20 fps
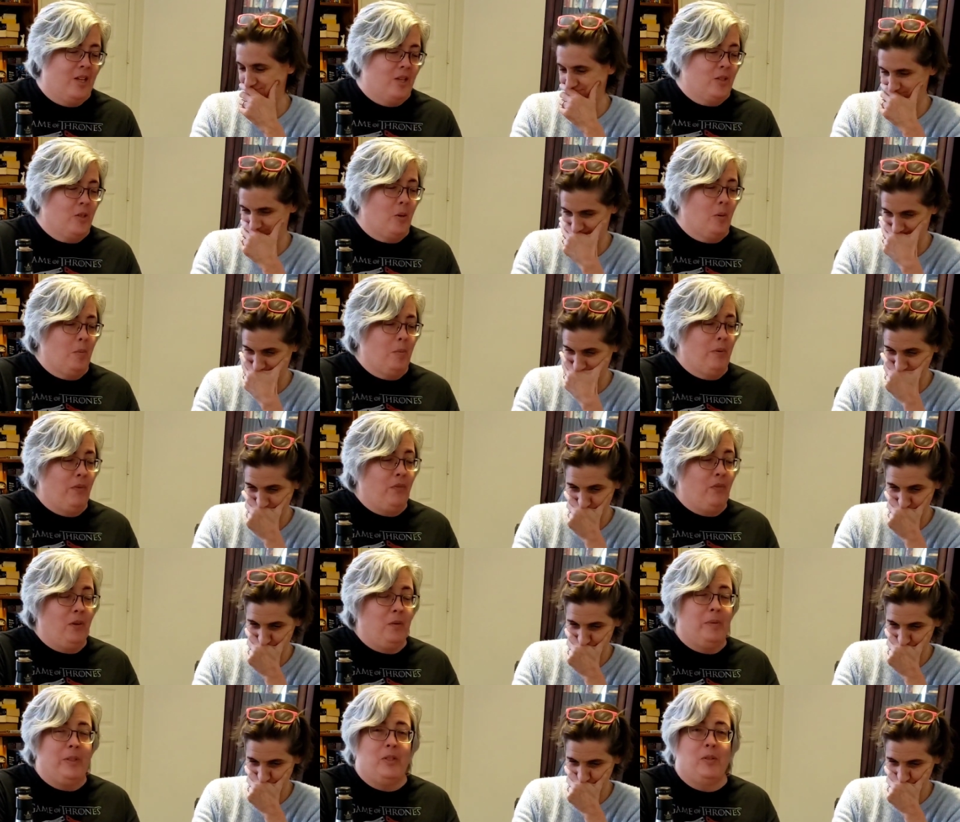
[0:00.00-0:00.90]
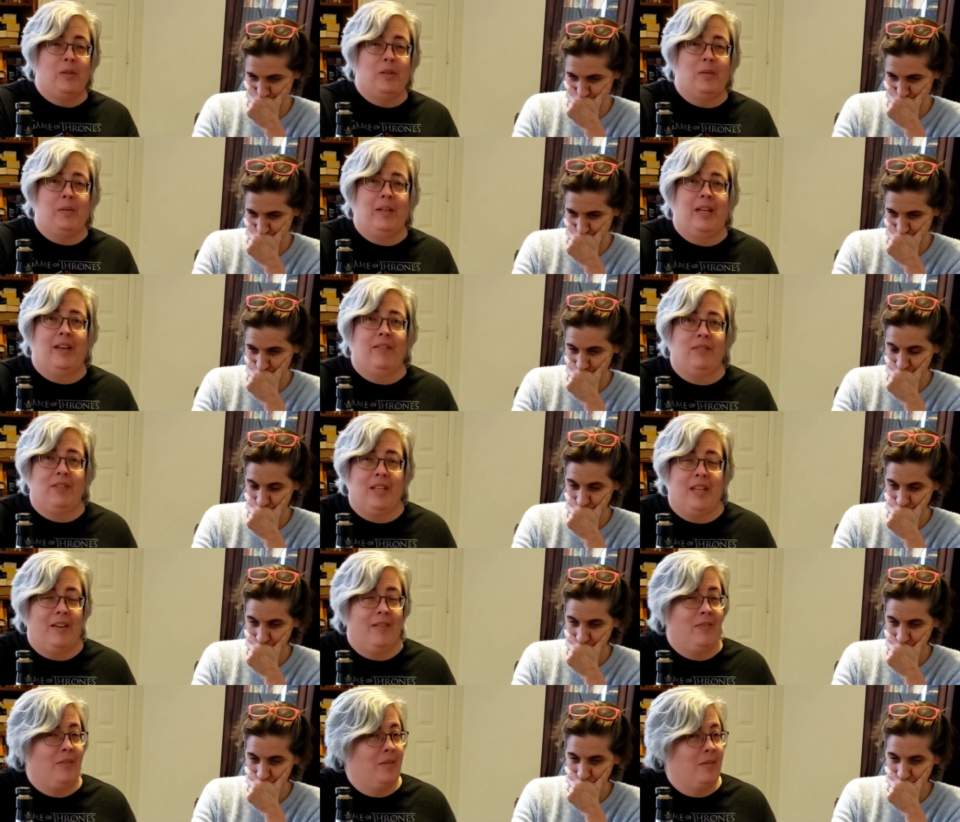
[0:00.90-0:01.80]
Speaker 1: So before we drink, we have to
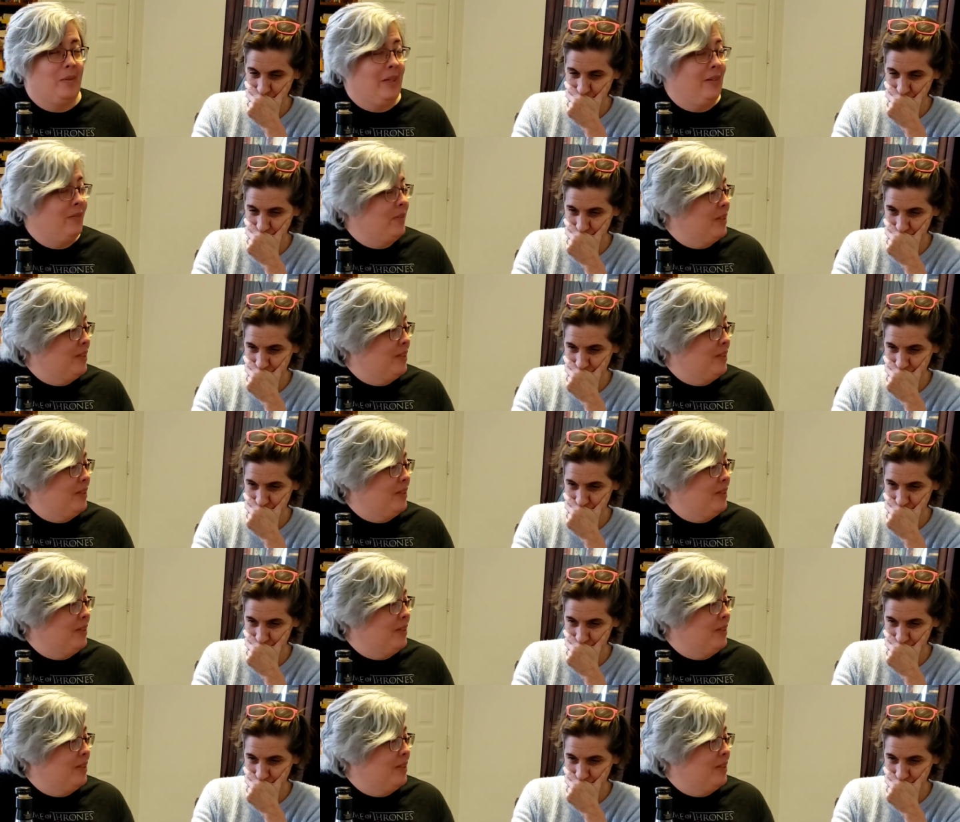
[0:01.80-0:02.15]
have we have